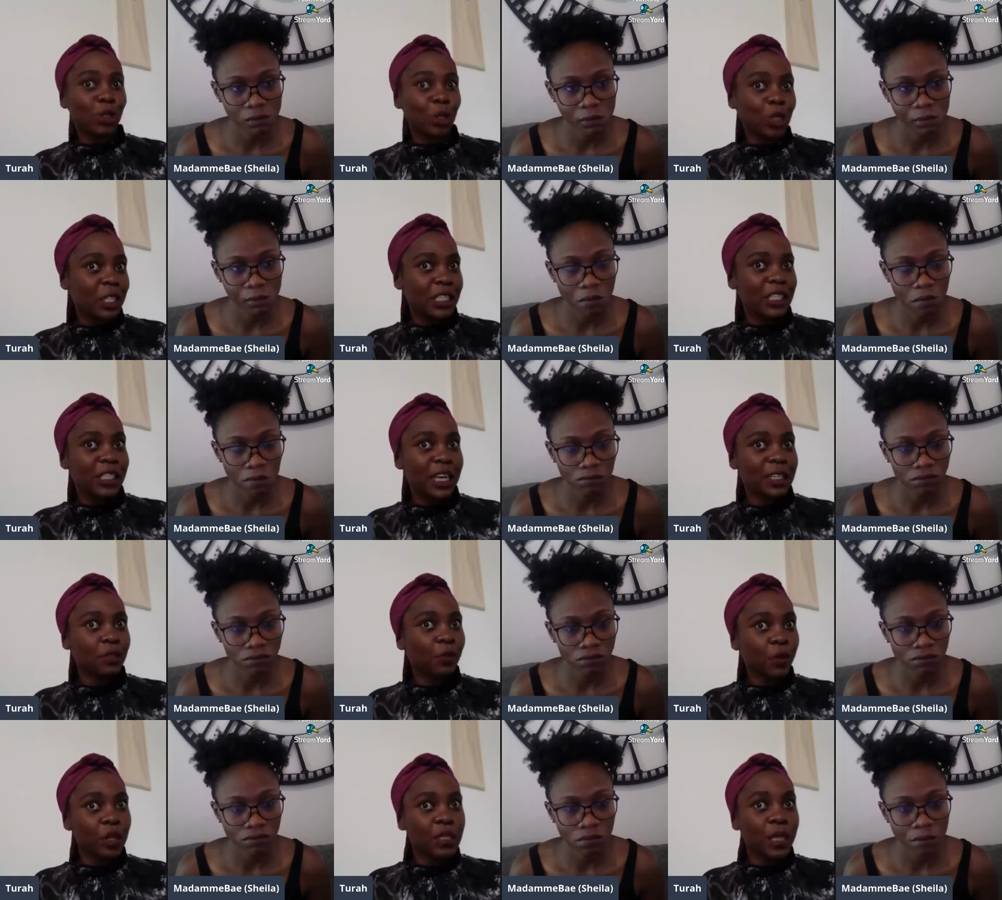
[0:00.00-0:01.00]
Speaker 1: not teach us.
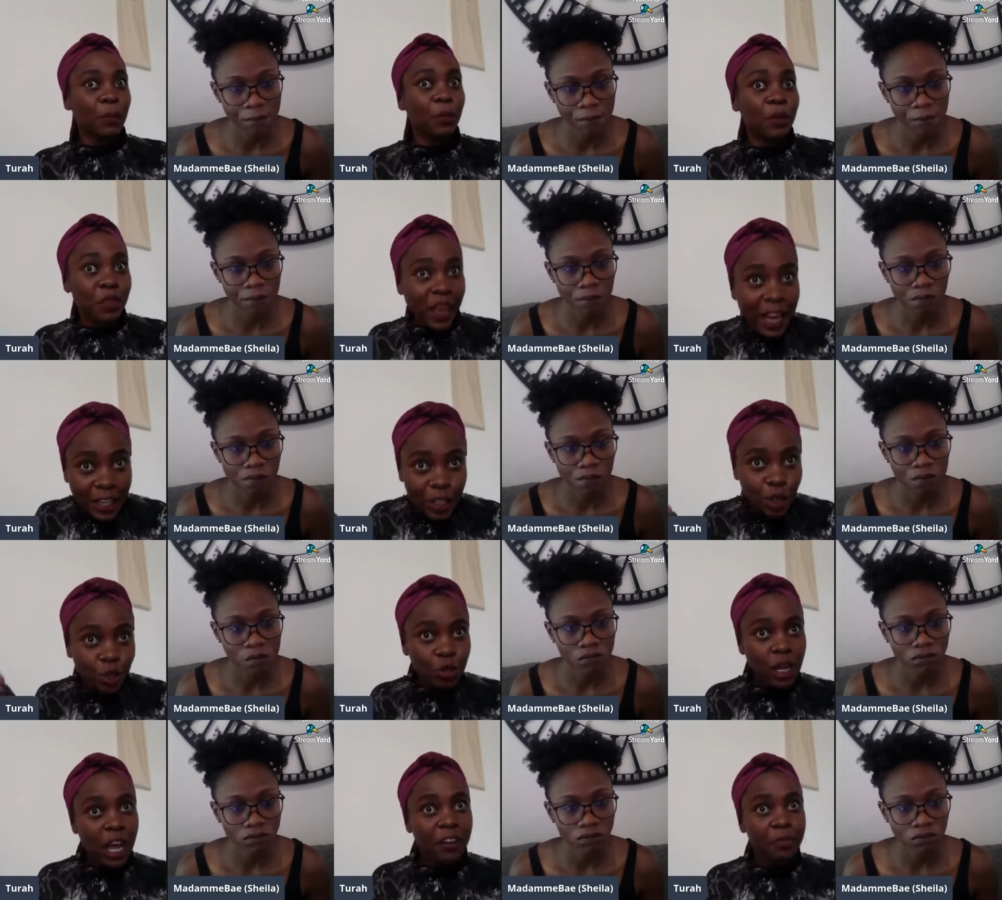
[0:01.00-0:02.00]
For example, that
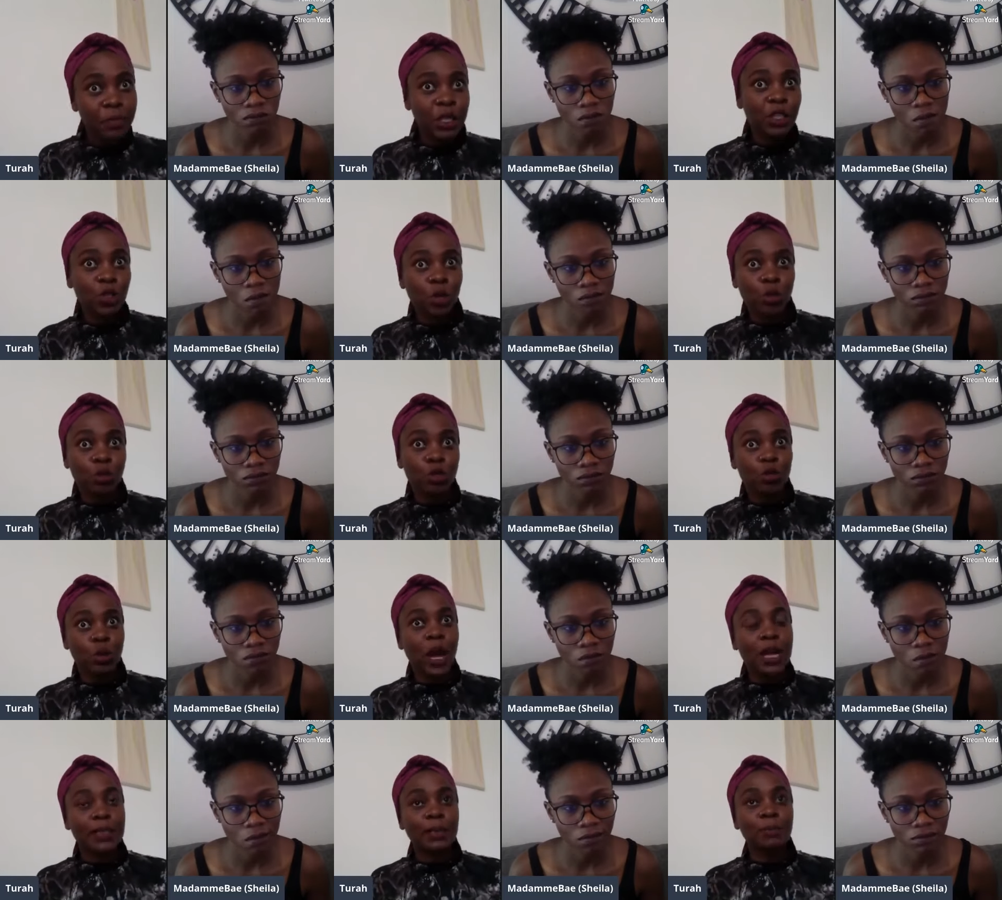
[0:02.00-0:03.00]
should have been taught
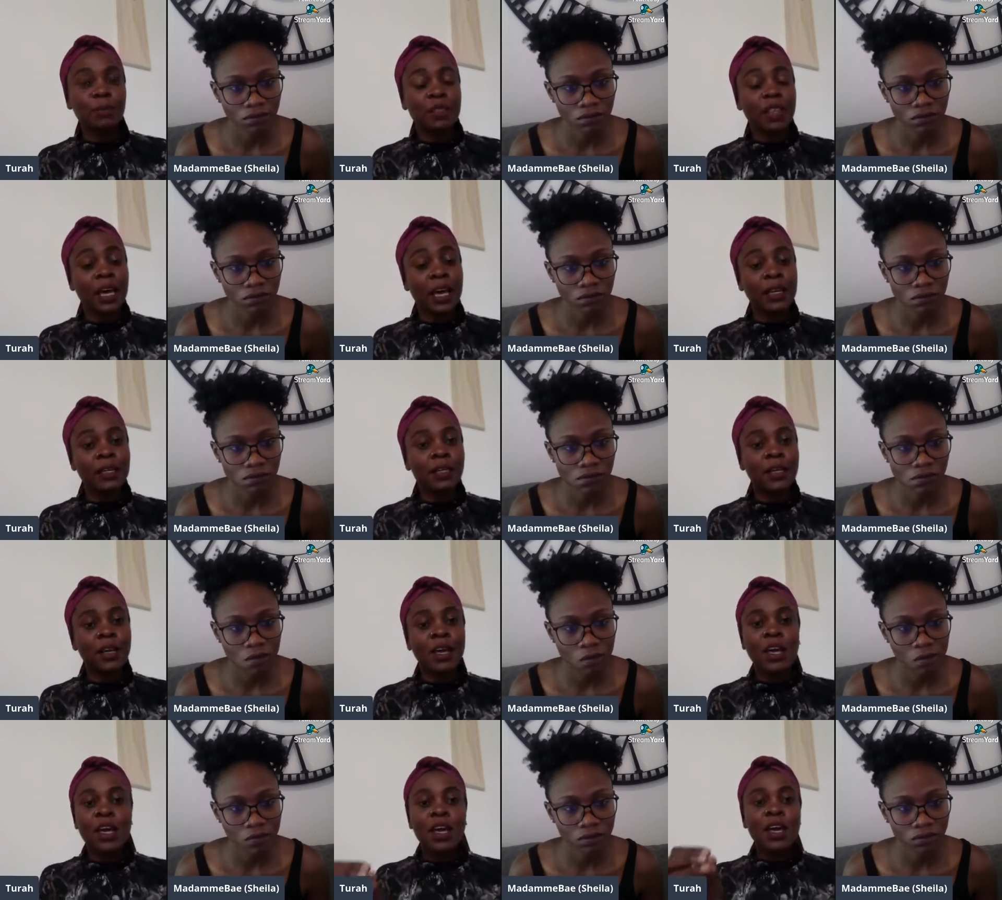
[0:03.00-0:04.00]
to us. But then,
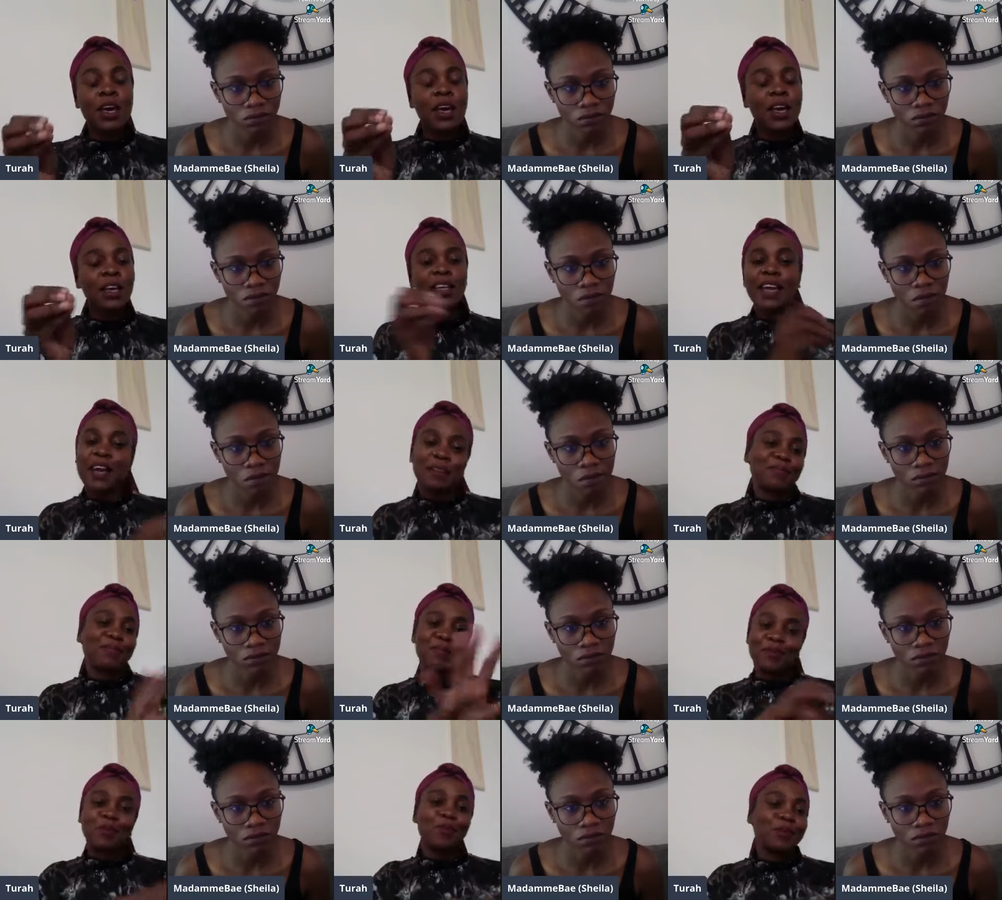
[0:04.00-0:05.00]
yeah,
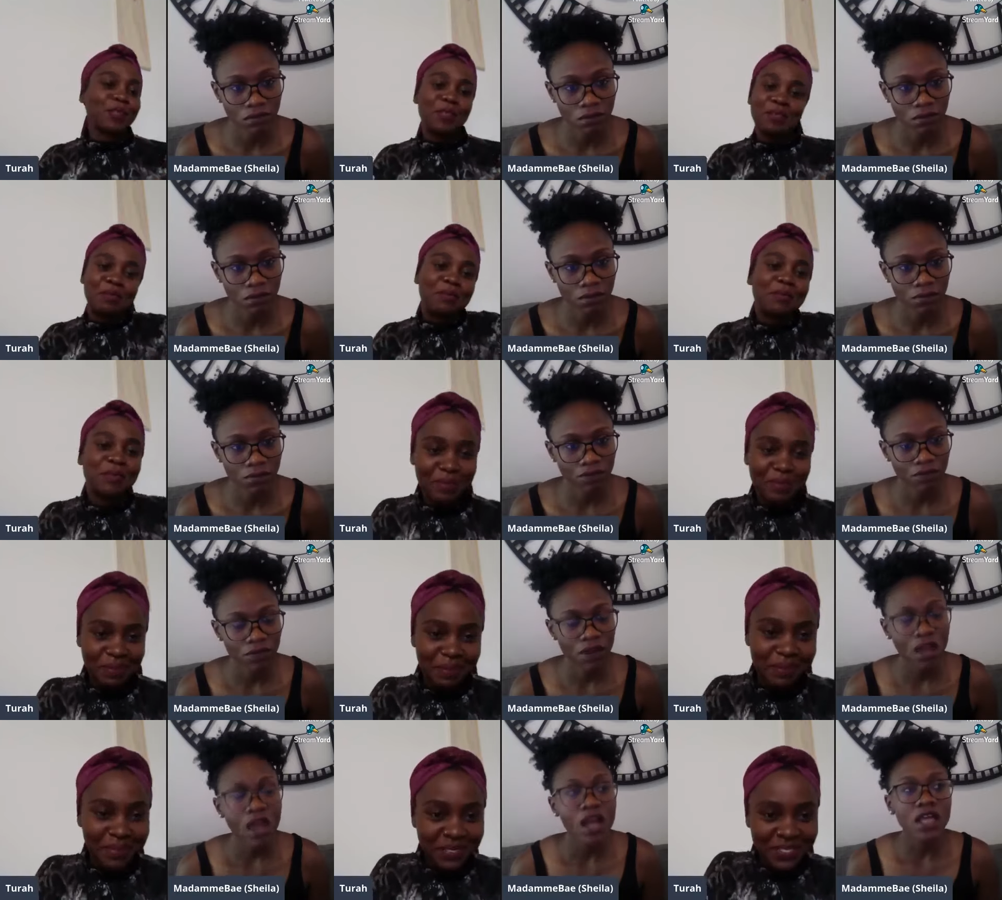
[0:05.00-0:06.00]
continue.
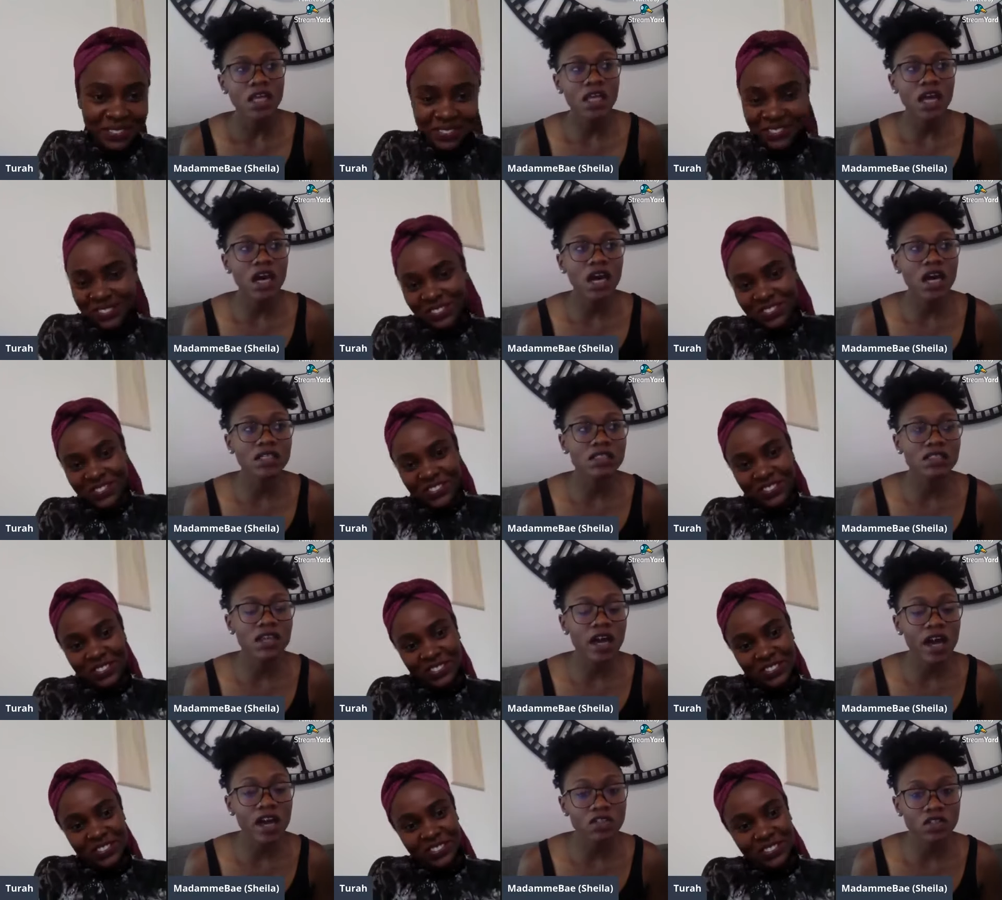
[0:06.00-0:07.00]
Speaker 2: Yeah, and I
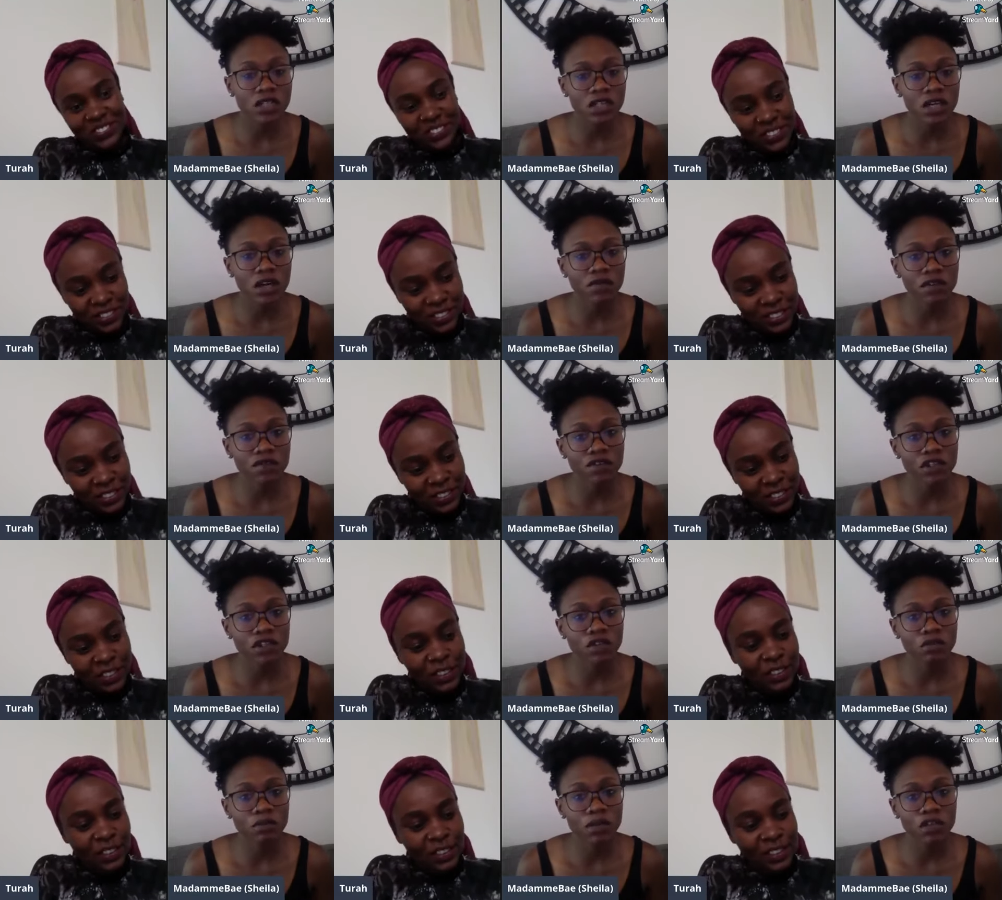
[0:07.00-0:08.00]
actually have a video
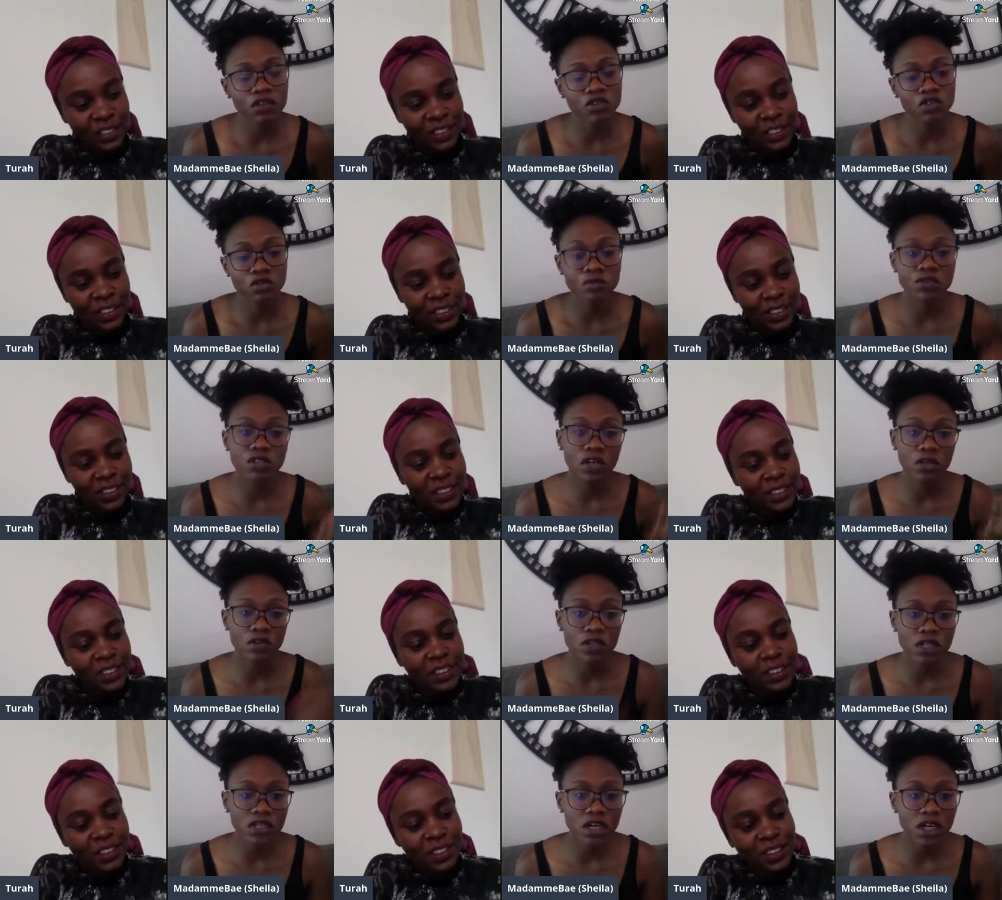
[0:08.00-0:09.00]
on my YouTube channel,
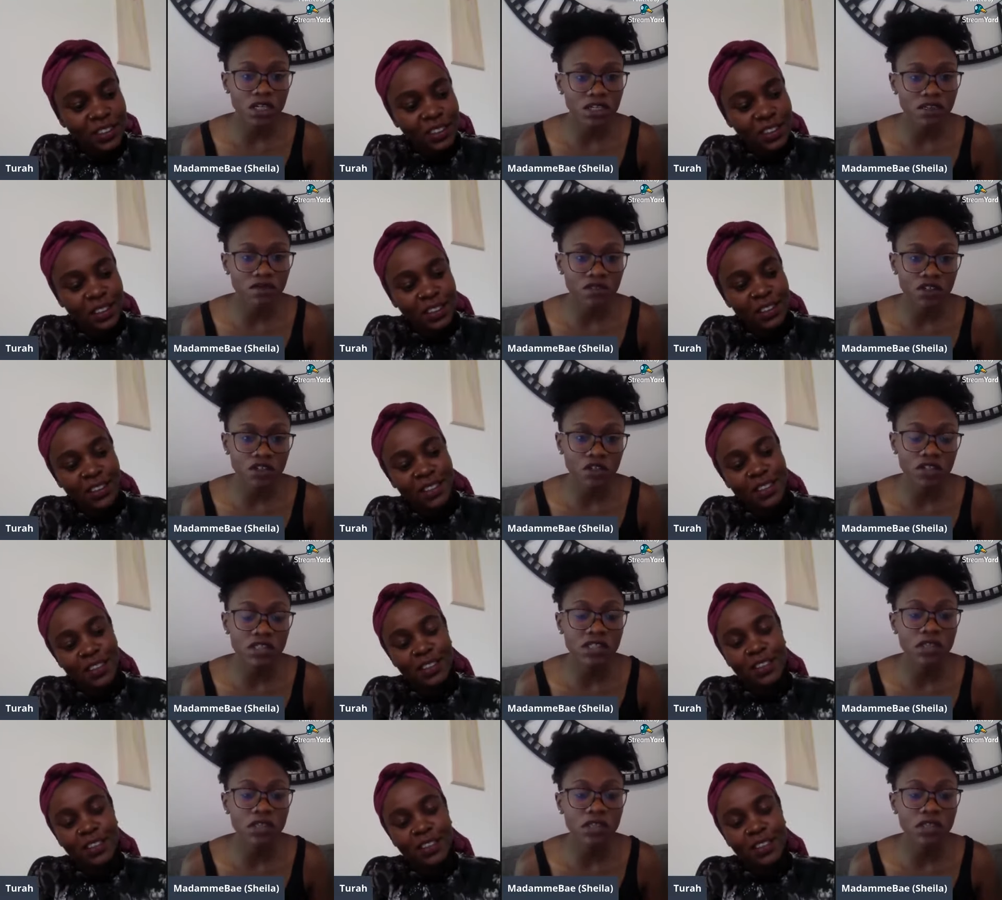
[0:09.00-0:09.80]
that garlic video. It's the